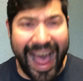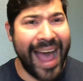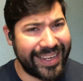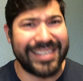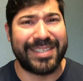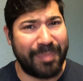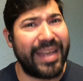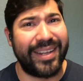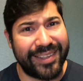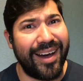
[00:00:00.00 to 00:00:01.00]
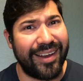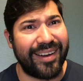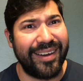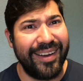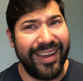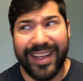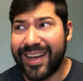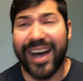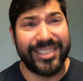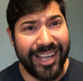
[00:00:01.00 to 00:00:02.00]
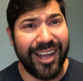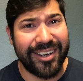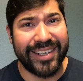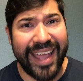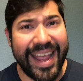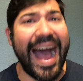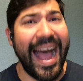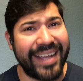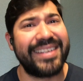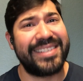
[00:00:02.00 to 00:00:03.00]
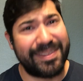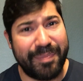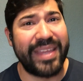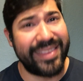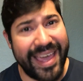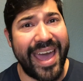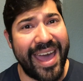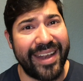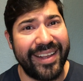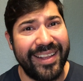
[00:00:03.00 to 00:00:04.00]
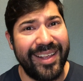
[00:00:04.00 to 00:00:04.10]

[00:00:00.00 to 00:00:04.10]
I can spend $1. $1 a day, I can spend that.